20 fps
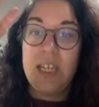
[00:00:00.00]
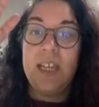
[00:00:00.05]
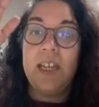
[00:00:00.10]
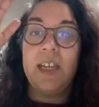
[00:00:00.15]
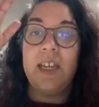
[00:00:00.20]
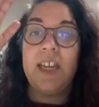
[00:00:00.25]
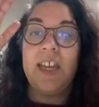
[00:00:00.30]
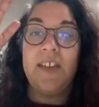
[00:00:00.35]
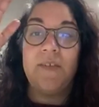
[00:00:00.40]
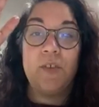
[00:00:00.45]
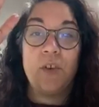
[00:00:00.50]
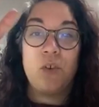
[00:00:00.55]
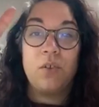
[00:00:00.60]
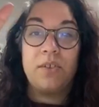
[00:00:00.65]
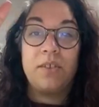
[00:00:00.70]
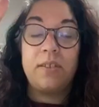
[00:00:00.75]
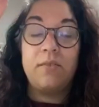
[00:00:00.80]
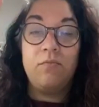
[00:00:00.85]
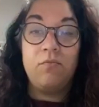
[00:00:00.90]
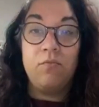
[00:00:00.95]
If
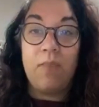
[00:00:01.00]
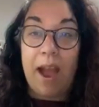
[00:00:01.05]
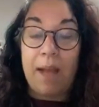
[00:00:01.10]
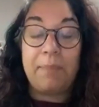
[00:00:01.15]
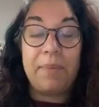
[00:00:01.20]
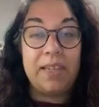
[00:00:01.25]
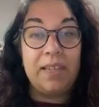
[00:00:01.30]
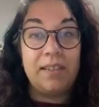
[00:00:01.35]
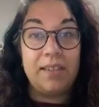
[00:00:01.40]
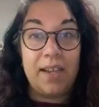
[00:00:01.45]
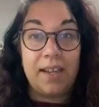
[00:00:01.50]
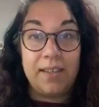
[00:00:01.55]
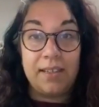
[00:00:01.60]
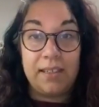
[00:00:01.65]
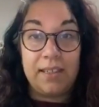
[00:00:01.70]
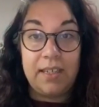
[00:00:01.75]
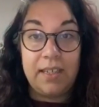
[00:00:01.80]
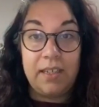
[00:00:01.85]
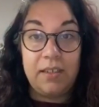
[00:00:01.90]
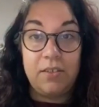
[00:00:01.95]
you're wrapping it
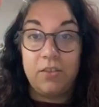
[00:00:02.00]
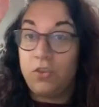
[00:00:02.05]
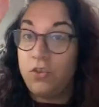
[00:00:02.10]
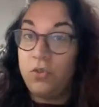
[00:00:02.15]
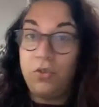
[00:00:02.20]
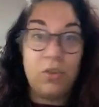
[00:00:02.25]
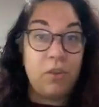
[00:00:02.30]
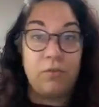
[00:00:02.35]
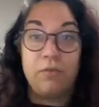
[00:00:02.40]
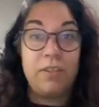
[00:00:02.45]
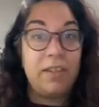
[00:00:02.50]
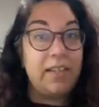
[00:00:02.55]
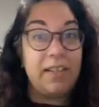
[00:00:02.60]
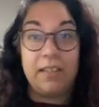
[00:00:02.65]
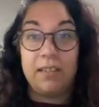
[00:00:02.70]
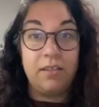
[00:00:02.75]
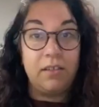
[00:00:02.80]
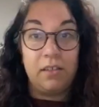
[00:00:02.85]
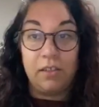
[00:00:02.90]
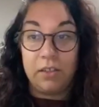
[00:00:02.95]
tightly, you don't
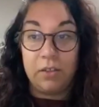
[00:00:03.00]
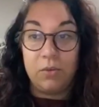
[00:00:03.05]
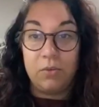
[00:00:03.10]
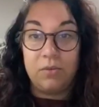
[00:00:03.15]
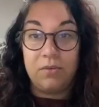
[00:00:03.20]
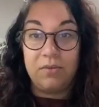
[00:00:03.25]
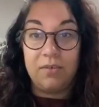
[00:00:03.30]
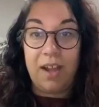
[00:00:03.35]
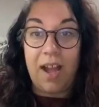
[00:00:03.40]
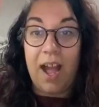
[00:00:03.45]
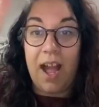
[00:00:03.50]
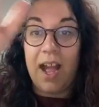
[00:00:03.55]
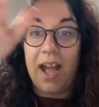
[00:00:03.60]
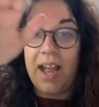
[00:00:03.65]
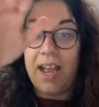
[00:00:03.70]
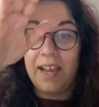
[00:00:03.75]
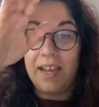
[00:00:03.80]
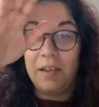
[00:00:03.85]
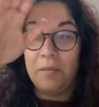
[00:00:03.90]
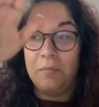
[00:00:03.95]
need glue.
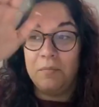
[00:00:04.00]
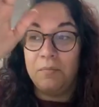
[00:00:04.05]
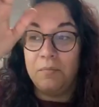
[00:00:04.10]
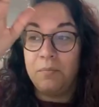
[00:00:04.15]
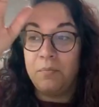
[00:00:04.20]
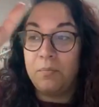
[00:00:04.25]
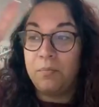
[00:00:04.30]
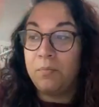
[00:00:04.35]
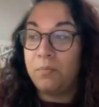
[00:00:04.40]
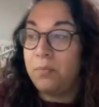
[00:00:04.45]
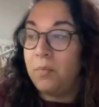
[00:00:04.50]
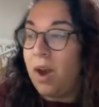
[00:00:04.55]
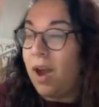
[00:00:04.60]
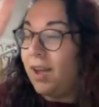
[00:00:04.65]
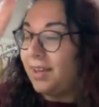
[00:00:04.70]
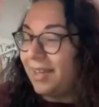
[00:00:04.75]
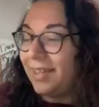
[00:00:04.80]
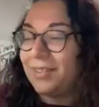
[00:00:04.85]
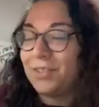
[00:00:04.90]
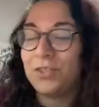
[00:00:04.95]
I am
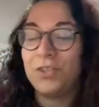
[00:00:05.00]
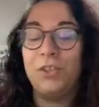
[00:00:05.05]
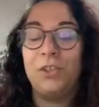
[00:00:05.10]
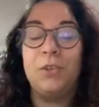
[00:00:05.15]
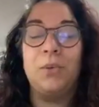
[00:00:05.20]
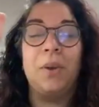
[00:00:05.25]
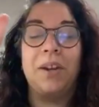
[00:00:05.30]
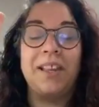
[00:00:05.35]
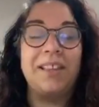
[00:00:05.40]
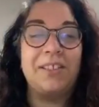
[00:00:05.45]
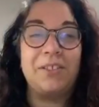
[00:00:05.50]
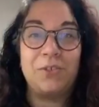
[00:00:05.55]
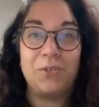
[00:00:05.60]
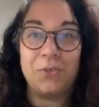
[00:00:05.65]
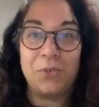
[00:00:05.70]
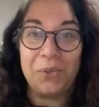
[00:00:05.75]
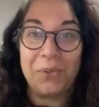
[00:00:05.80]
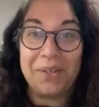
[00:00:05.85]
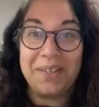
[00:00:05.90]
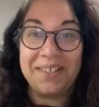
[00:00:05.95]
against glue on any
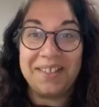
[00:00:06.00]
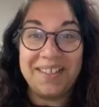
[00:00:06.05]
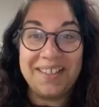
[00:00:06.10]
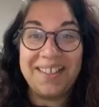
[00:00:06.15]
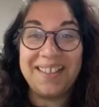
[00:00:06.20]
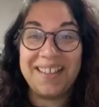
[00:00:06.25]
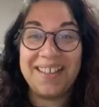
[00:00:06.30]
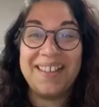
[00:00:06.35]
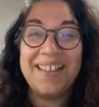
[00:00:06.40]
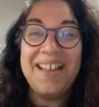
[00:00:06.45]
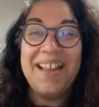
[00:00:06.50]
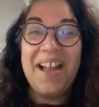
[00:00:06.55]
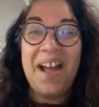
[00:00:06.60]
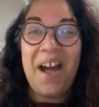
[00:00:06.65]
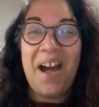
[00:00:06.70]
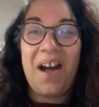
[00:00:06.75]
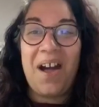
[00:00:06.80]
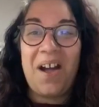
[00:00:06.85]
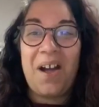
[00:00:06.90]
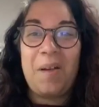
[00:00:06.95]
jewelry.
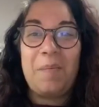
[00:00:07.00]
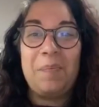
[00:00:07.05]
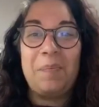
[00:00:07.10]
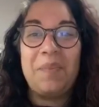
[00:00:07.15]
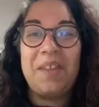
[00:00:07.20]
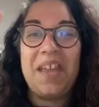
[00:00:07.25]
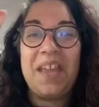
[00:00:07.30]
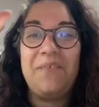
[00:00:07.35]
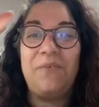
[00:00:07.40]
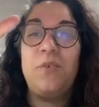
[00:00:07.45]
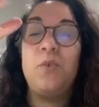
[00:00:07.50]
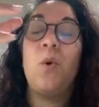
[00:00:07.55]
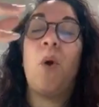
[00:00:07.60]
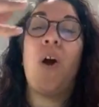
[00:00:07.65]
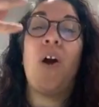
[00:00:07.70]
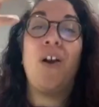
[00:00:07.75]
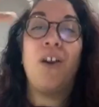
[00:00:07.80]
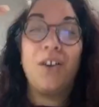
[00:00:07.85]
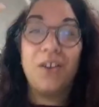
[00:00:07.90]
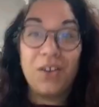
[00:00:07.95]
If you
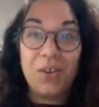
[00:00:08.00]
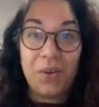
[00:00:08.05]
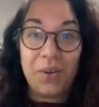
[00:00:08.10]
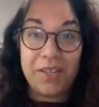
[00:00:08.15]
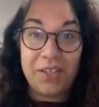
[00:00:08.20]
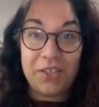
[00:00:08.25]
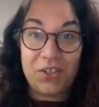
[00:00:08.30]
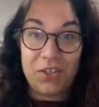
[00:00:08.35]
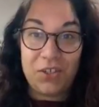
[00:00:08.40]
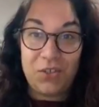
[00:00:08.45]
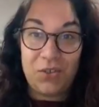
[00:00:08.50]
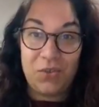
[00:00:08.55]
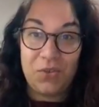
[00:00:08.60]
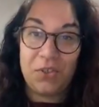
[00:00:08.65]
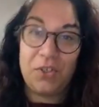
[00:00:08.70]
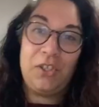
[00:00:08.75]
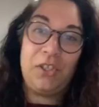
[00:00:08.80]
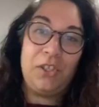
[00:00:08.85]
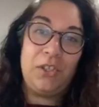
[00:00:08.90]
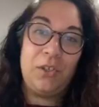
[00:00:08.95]
are going to use a
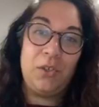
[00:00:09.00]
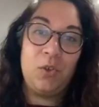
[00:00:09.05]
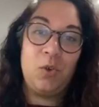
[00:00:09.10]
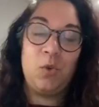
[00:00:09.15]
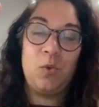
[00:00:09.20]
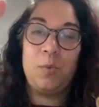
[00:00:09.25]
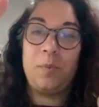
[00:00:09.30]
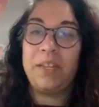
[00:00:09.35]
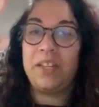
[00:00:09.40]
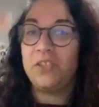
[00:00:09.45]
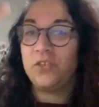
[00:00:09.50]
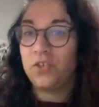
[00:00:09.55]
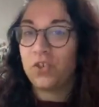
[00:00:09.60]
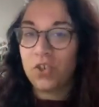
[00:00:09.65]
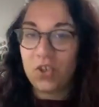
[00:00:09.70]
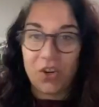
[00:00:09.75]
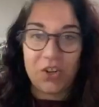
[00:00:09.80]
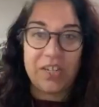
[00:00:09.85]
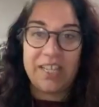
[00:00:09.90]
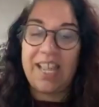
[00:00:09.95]
glue because you're
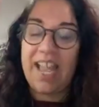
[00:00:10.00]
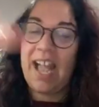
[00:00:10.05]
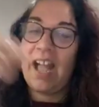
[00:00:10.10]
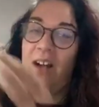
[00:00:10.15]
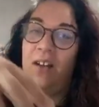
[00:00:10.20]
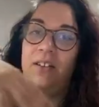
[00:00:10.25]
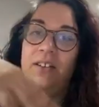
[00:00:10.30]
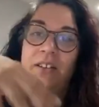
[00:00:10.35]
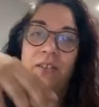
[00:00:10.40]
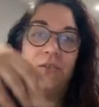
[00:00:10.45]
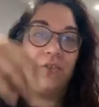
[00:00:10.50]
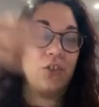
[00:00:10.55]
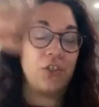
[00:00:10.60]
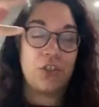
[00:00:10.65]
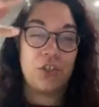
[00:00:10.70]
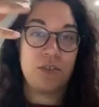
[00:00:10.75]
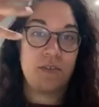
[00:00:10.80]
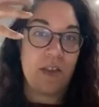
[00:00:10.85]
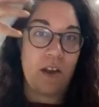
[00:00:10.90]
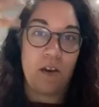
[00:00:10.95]
starting out and you
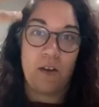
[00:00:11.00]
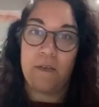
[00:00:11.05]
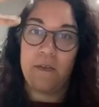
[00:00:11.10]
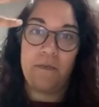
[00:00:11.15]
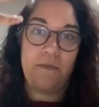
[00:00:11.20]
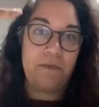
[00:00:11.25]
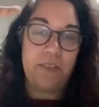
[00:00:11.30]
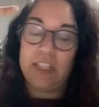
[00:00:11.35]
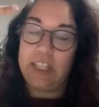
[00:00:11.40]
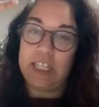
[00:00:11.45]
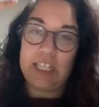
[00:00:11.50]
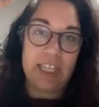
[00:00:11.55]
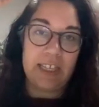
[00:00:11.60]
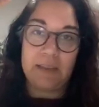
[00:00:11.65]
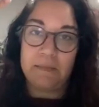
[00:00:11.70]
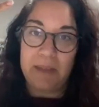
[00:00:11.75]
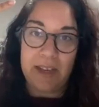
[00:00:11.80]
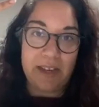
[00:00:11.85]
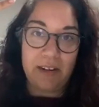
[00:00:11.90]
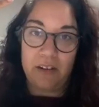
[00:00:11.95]
just are feeling like
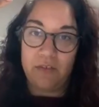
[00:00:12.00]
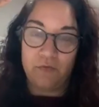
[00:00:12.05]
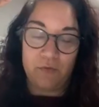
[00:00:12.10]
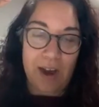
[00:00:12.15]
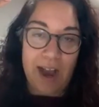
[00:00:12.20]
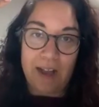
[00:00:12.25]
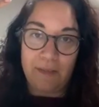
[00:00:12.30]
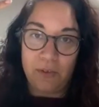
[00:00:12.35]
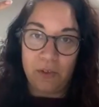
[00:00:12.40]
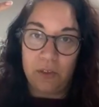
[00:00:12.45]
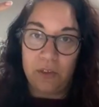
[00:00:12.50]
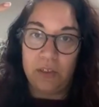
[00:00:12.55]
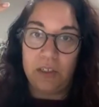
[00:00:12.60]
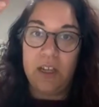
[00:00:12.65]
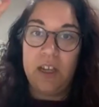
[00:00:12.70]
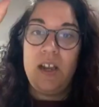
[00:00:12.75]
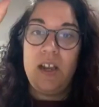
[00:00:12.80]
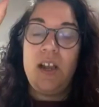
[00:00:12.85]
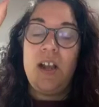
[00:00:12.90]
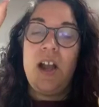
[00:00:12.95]
it might unravel,
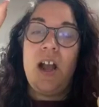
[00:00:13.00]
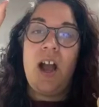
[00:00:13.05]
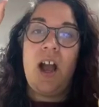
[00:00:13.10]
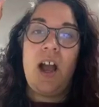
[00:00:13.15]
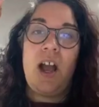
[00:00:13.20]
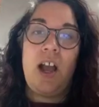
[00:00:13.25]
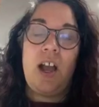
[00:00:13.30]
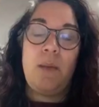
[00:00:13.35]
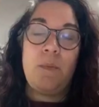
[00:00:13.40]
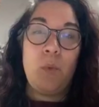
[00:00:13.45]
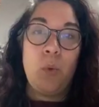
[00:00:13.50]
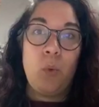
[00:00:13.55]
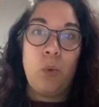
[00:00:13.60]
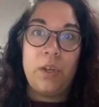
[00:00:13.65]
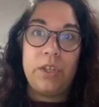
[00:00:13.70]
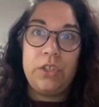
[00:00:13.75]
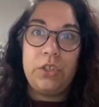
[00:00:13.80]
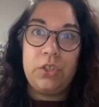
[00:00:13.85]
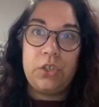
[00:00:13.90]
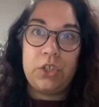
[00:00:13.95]

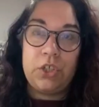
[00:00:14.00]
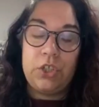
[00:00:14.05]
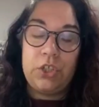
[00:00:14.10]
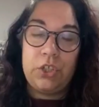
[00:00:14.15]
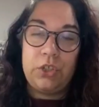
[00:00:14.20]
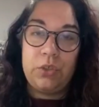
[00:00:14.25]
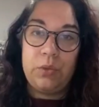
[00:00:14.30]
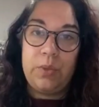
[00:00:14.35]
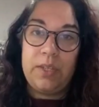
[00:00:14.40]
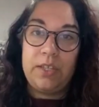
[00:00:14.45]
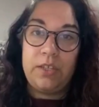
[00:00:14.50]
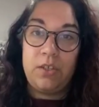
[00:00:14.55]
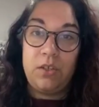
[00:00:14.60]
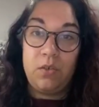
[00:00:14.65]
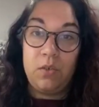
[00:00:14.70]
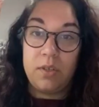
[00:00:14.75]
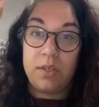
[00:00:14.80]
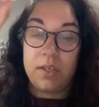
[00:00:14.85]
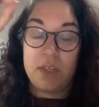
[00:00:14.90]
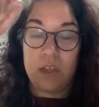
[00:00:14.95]
what you should do is
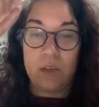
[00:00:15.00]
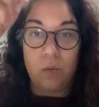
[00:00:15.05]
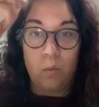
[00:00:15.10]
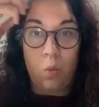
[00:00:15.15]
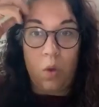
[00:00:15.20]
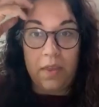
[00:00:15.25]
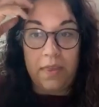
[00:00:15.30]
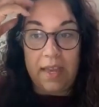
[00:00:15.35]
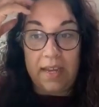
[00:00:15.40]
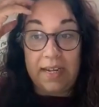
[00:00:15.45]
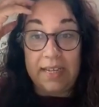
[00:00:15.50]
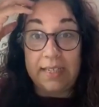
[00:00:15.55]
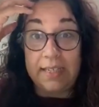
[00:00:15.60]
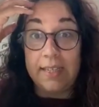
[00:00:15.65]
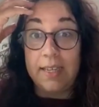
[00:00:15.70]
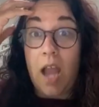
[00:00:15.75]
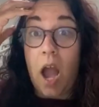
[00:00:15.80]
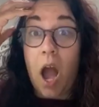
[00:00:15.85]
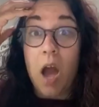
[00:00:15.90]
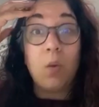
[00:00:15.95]
use one that is
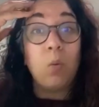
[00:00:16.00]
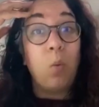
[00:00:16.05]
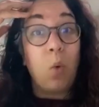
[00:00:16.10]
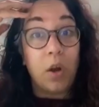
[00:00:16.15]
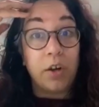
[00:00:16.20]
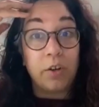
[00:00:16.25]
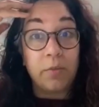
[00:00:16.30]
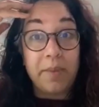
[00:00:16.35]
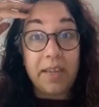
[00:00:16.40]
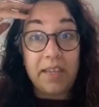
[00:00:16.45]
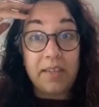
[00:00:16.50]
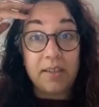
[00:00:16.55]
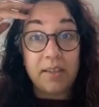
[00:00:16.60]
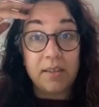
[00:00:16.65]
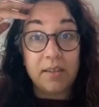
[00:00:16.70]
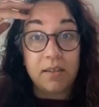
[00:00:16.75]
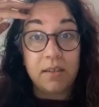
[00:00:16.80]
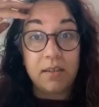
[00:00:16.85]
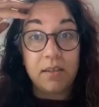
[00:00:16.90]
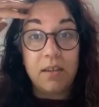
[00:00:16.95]
not
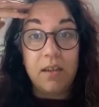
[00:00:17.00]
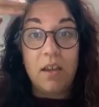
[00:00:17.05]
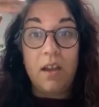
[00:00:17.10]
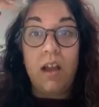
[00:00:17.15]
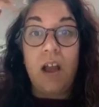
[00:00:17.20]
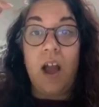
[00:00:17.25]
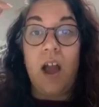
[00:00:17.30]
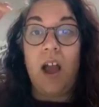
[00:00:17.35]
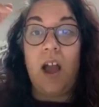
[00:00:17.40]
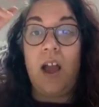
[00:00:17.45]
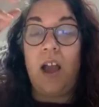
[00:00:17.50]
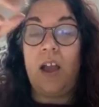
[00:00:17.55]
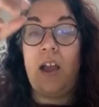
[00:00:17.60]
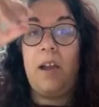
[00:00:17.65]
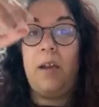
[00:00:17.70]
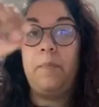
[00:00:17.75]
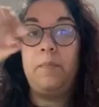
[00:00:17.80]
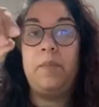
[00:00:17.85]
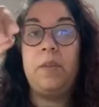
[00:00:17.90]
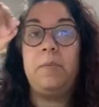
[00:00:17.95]
water-based,
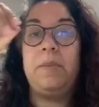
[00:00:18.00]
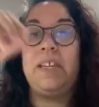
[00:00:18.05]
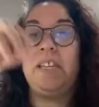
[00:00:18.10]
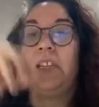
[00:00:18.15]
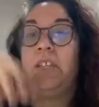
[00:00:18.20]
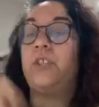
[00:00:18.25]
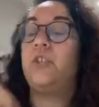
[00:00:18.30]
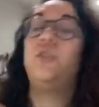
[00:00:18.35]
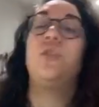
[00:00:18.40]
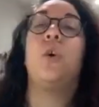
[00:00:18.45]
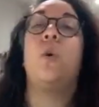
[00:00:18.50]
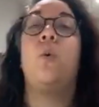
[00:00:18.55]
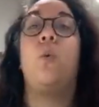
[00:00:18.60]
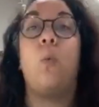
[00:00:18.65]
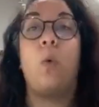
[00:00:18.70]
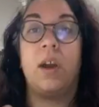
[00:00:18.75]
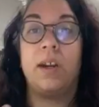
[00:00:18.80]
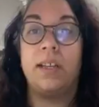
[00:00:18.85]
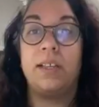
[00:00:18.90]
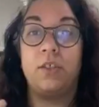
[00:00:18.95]
because you don't
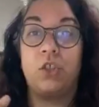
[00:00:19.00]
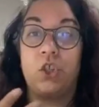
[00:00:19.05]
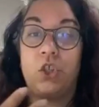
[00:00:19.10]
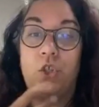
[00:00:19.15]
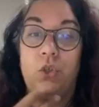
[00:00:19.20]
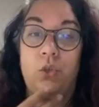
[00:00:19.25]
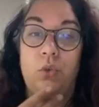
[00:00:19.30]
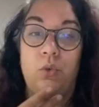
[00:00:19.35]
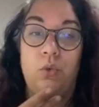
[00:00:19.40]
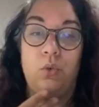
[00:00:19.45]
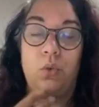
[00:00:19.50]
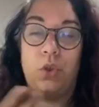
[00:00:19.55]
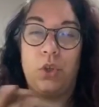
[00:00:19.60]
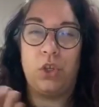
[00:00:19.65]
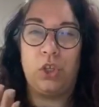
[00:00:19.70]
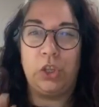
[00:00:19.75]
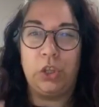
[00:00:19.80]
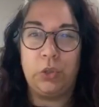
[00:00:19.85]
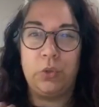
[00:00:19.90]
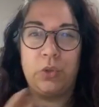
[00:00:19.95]
want the
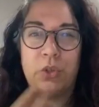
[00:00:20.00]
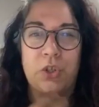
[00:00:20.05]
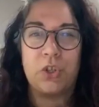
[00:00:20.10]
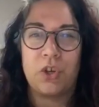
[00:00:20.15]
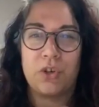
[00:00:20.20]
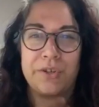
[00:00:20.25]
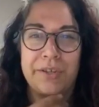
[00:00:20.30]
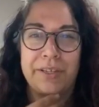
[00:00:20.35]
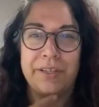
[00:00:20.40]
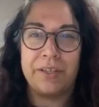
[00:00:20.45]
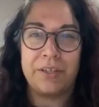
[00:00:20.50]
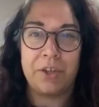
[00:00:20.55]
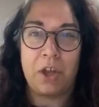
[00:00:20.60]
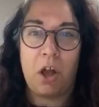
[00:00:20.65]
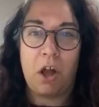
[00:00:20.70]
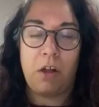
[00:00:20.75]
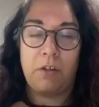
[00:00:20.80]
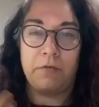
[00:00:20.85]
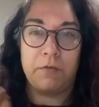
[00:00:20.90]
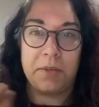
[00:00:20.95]
glue to start to
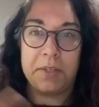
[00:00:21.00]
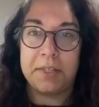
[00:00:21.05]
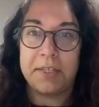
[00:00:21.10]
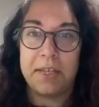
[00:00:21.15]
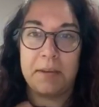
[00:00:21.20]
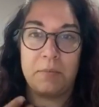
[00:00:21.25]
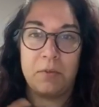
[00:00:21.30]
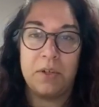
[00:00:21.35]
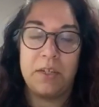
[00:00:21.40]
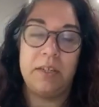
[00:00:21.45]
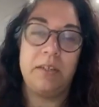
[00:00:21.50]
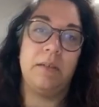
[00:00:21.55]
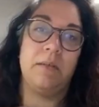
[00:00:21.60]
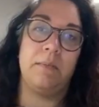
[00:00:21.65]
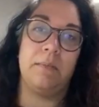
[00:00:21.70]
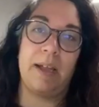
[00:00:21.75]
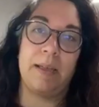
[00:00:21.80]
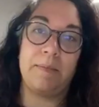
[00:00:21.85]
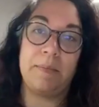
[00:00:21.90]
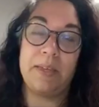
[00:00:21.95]
dissolve when someone
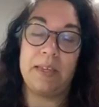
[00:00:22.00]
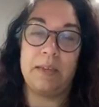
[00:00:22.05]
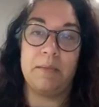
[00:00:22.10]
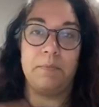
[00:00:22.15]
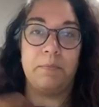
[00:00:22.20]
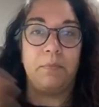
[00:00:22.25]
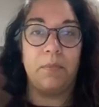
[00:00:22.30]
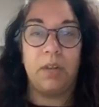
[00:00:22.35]
might be